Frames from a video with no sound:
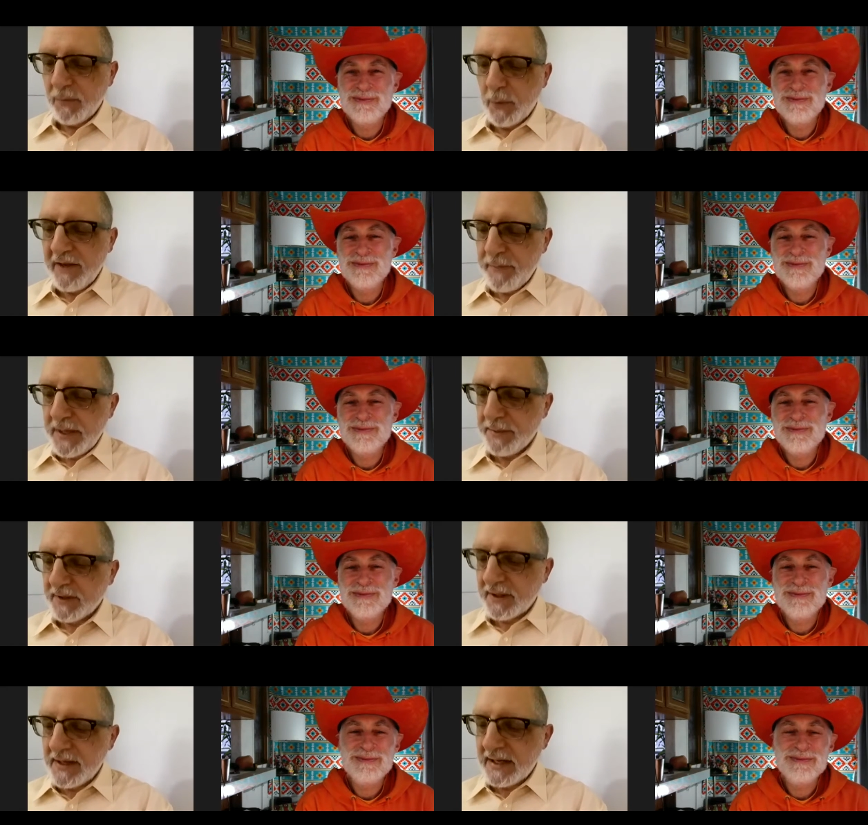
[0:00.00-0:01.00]
Speaker 1: if people
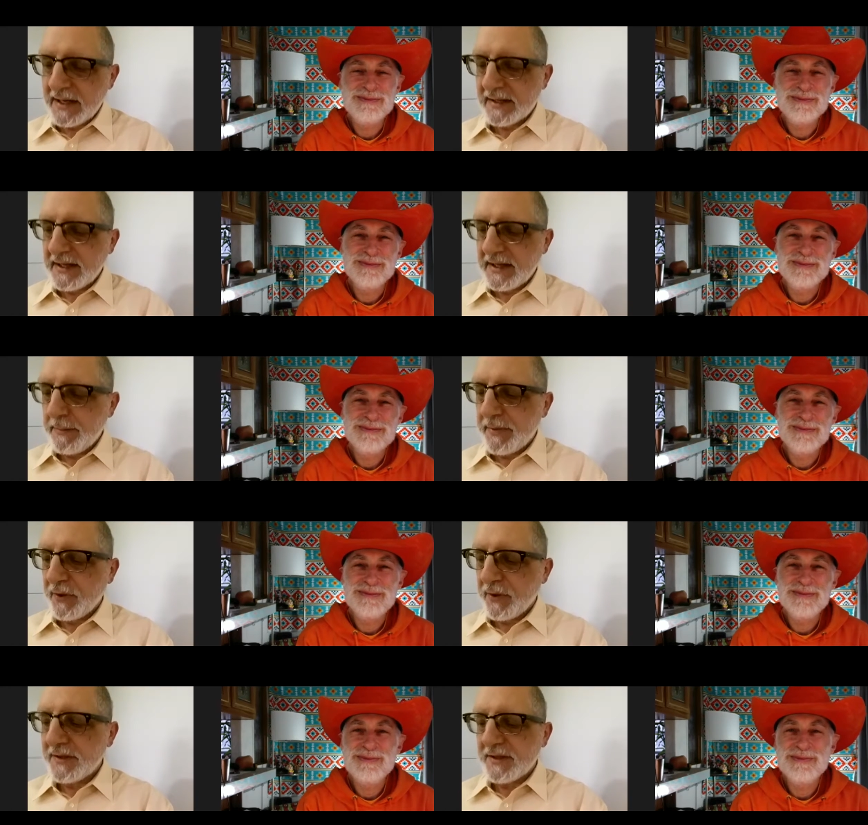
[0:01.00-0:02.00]
cannot keep
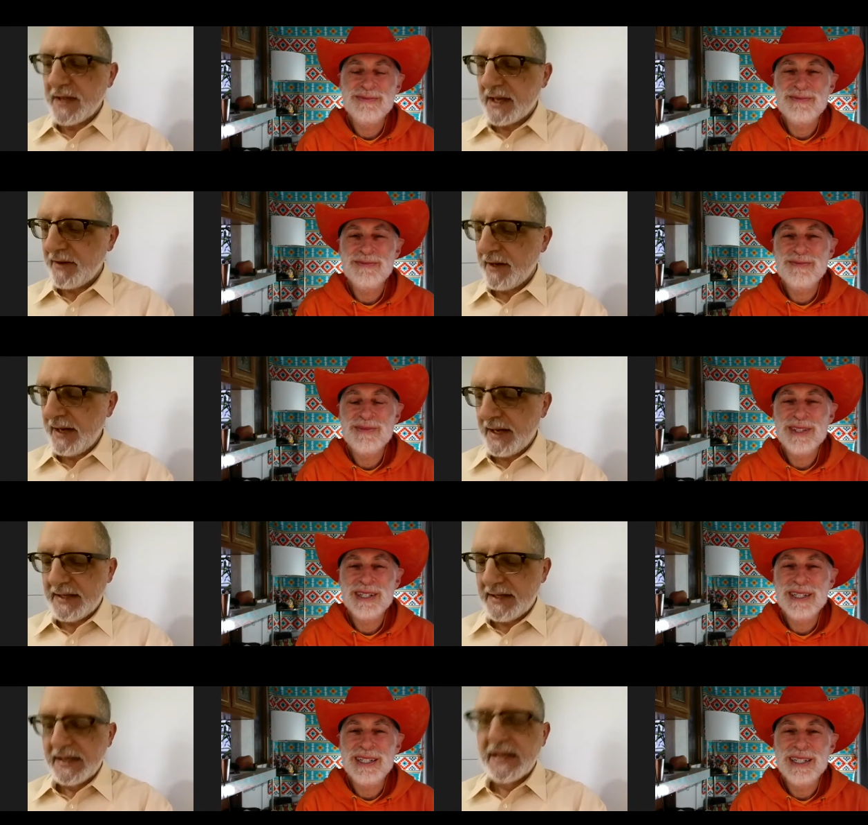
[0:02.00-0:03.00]
thoughts out of their head?
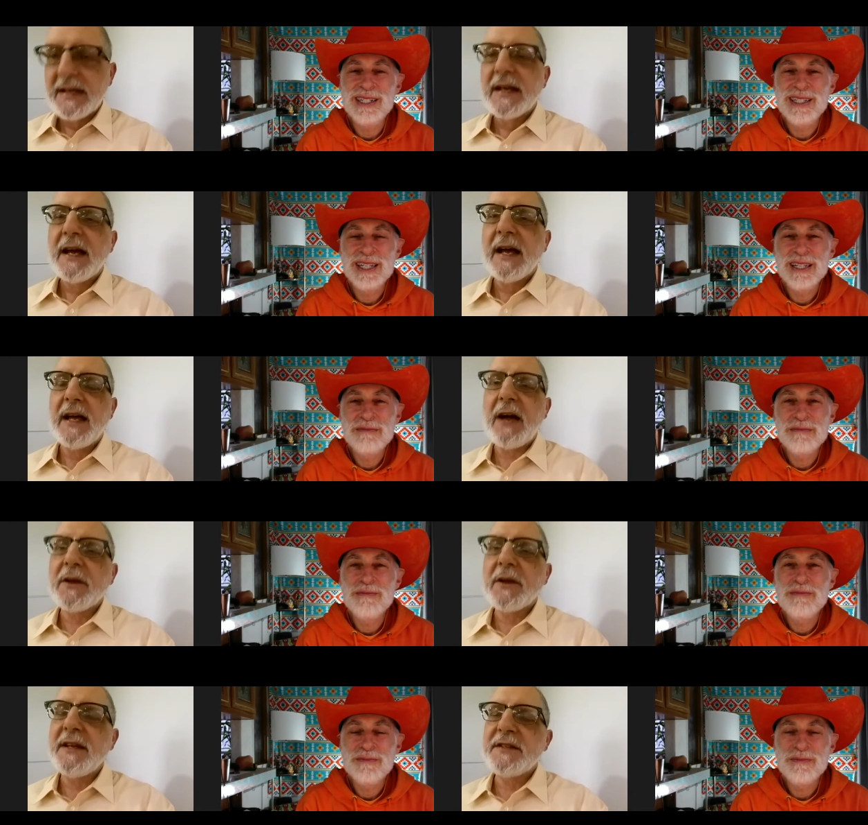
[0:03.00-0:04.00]
How
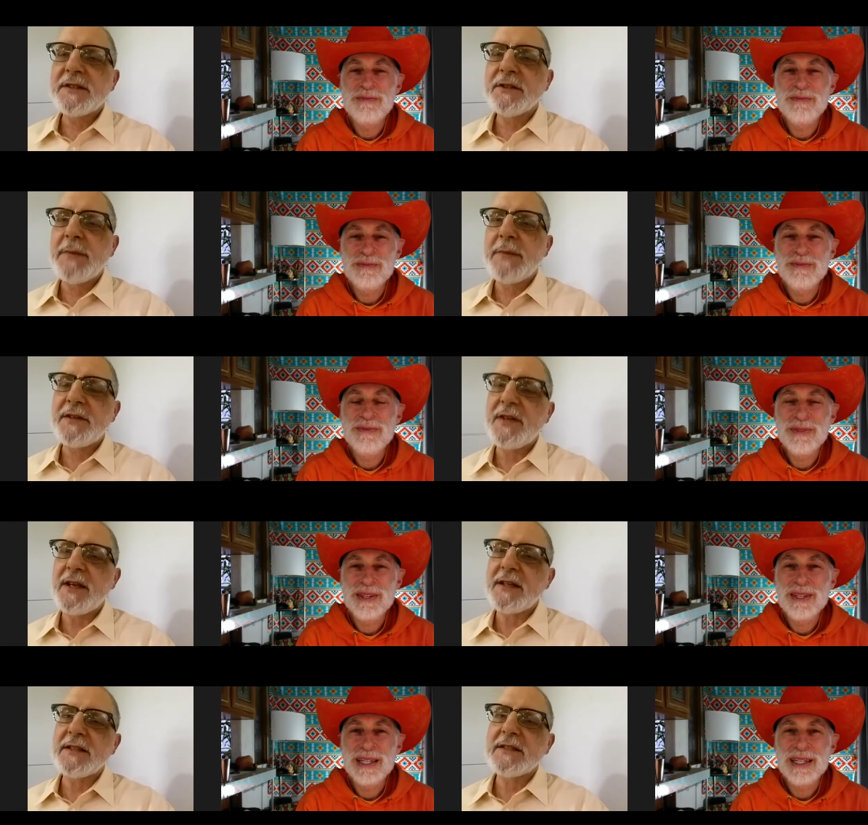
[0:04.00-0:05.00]
can they still meditate?
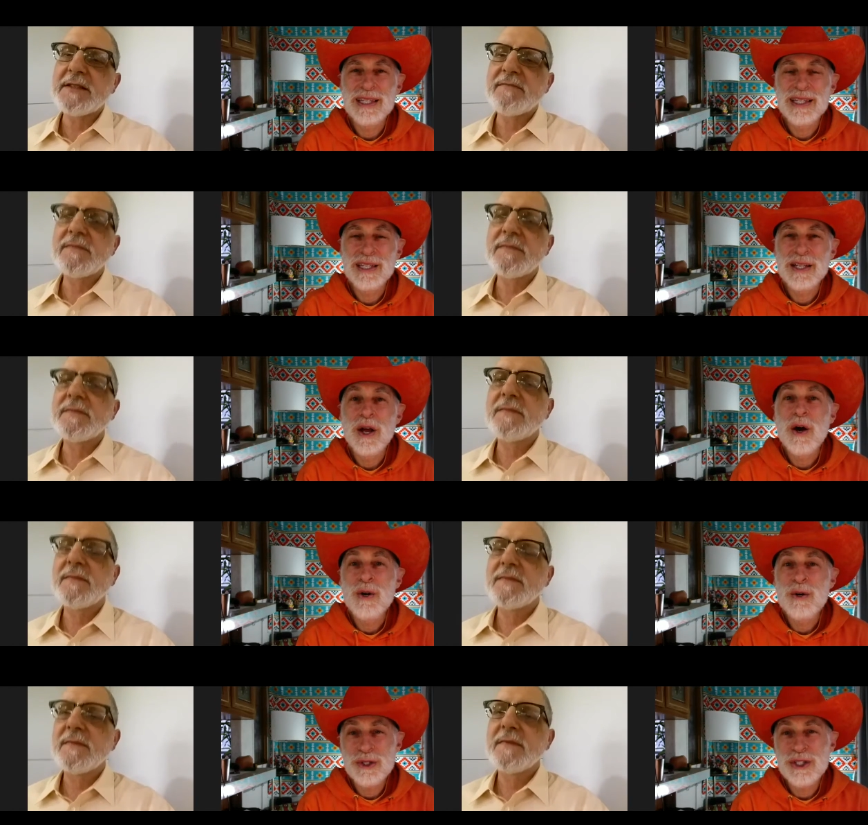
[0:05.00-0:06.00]

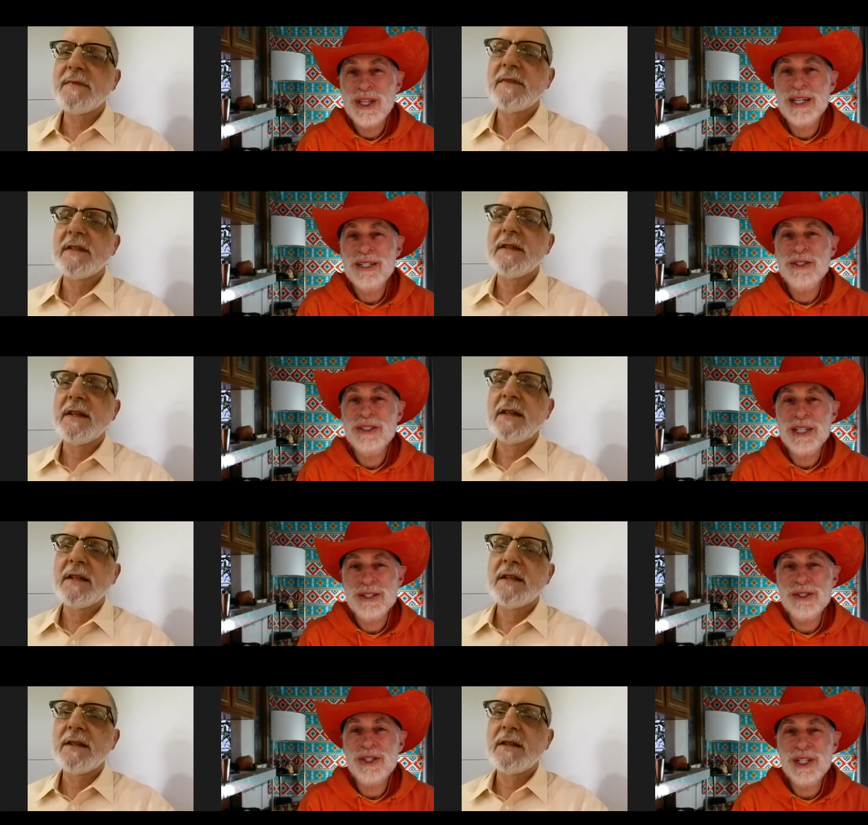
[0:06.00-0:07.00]
Speaker 2: Well, see, there's
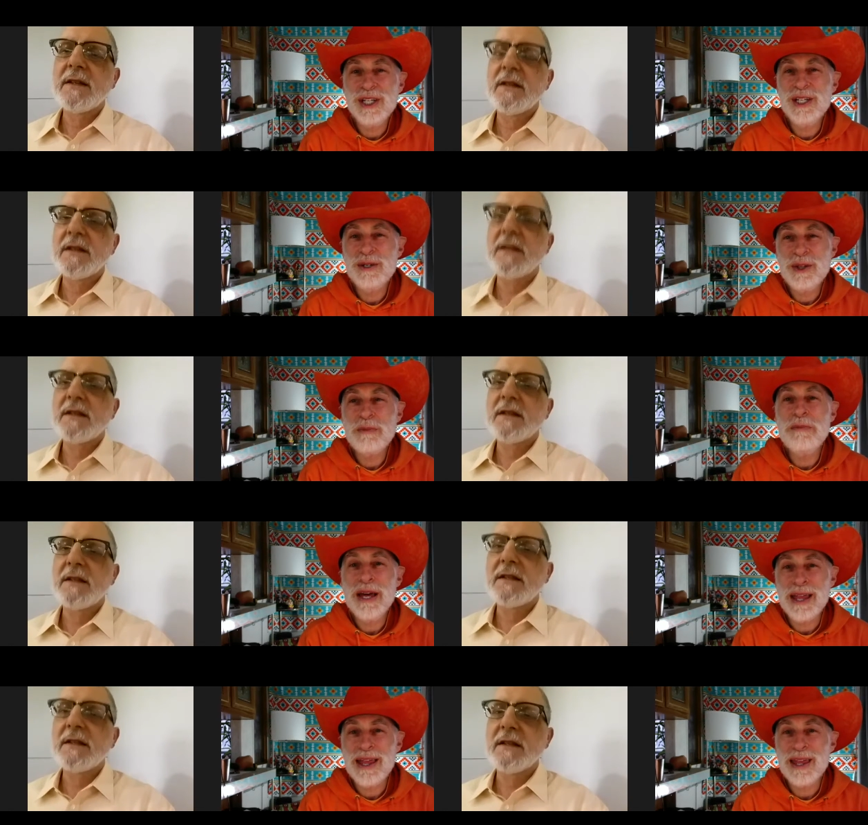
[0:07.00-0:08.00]
the
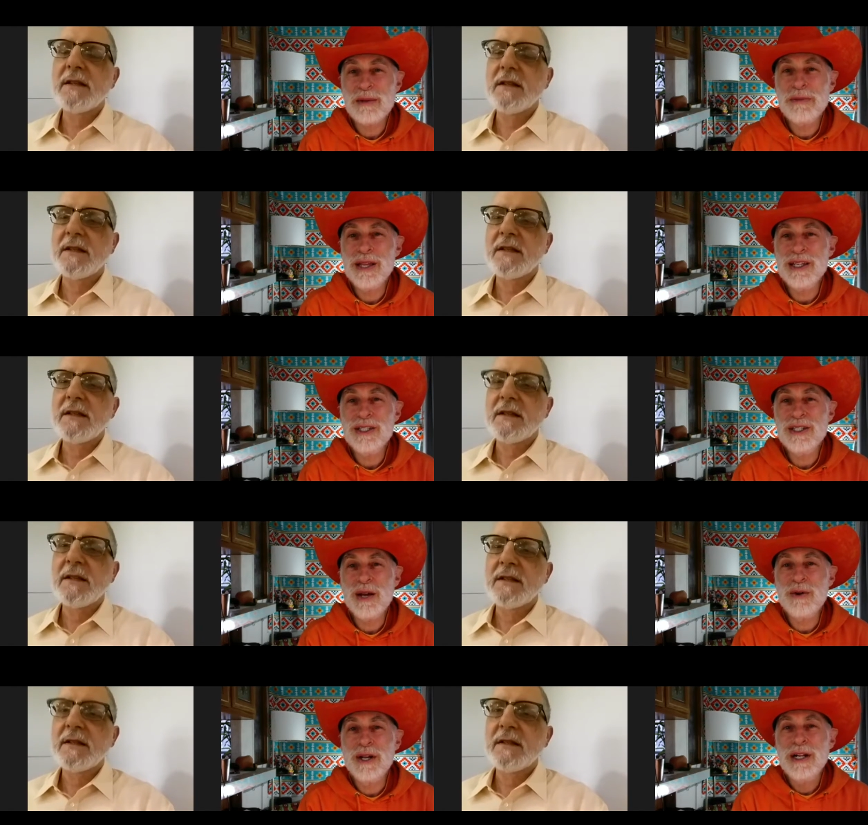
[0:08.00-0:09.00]
myth. The myth is
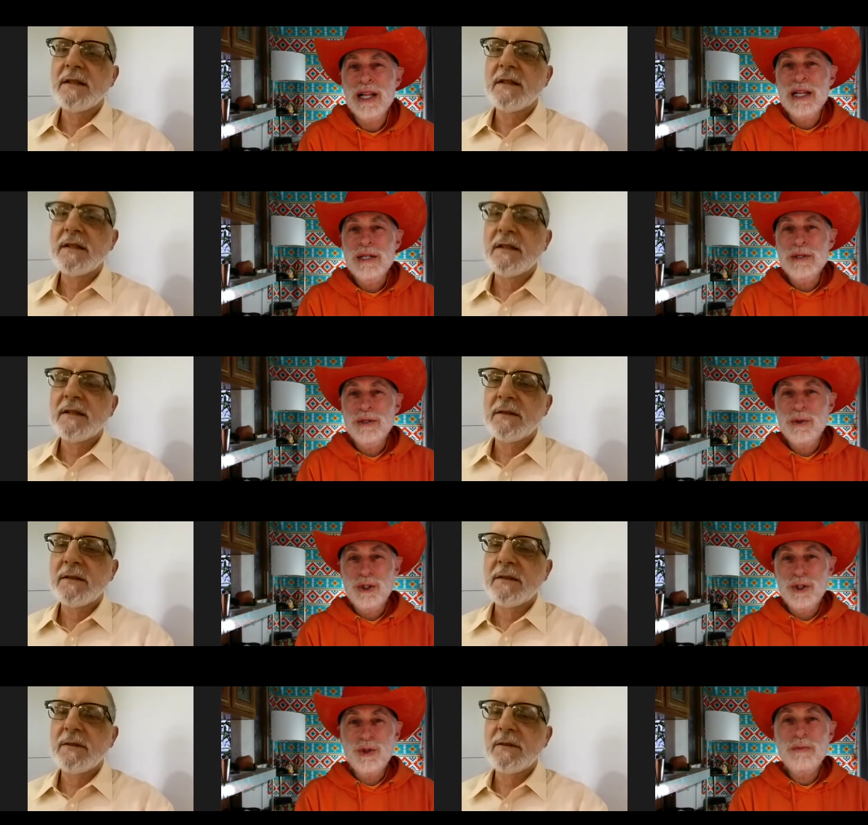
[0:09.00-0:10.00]
that
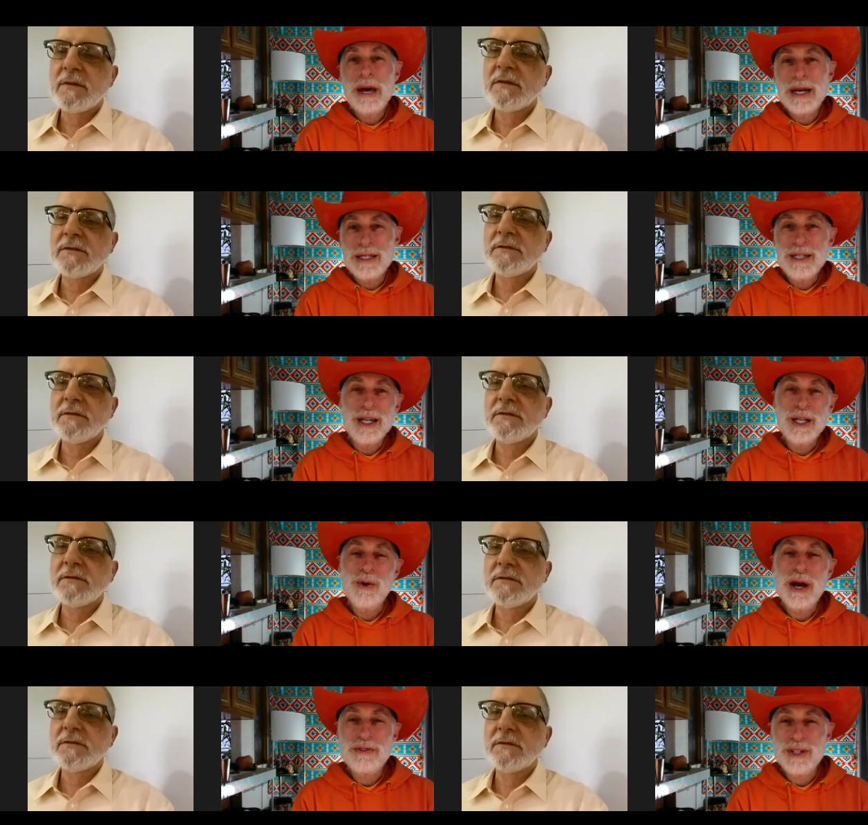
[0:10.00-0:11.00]
to meditate, you
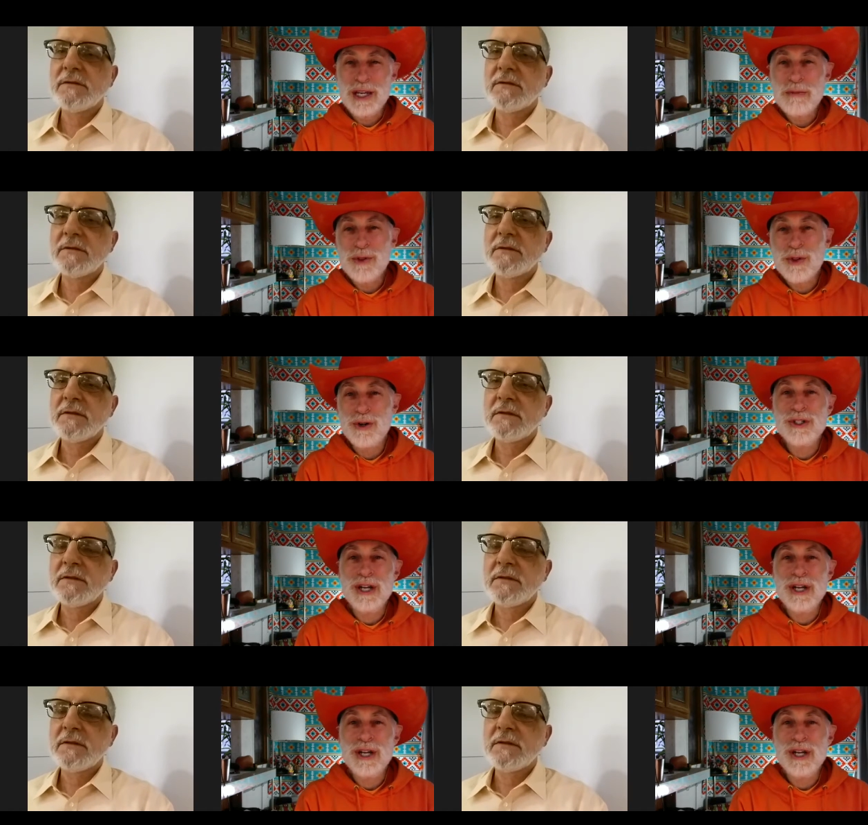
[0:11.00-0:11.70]
have to keep thoughts